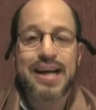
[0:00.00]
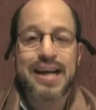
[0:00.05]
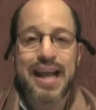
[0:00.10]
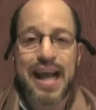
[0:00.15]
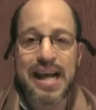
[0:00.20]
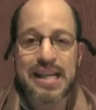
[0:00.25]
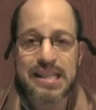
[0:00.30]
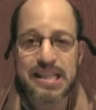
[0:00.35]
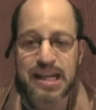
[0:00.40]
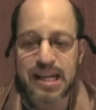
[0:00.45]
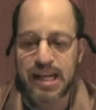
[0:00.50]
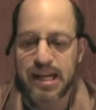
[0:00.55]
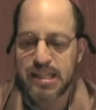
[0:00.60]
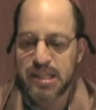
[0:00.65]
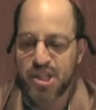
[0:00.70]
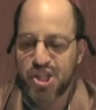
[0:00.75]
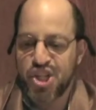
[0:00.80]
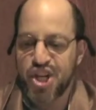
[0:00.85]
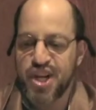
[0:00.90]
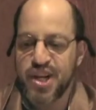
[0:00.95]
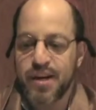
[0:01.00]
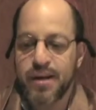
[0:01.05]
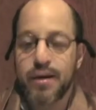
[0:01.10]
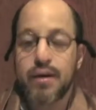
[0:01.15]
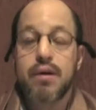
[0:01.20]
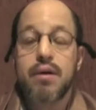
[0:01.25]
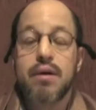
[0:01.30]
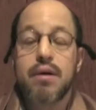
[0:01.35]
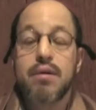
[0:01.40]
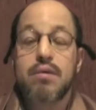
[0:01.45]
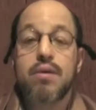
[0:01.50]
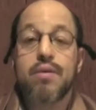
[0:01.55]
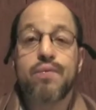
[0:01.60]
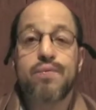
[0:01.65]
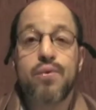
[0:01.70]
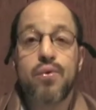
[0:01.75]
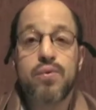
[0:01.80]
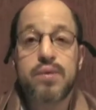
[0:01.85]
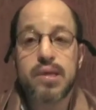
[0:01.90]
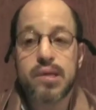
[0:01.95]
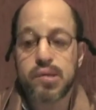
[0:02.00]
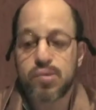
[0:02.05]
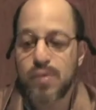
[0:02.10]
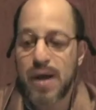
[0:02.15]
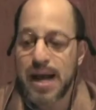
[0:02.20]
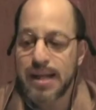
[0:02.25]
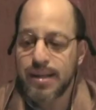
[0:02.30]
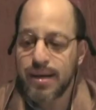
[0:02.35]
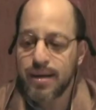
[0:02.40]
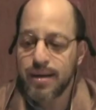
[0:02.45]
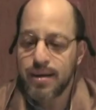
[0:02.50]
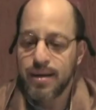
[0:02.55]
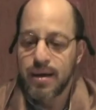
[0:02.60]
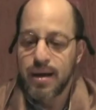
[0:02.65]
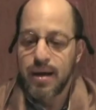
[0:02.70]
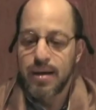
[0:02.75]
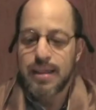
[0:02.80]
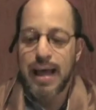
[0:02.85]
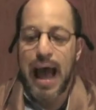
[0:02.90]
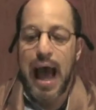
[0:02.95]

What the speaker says: kissing his cheek. "The food is ready, the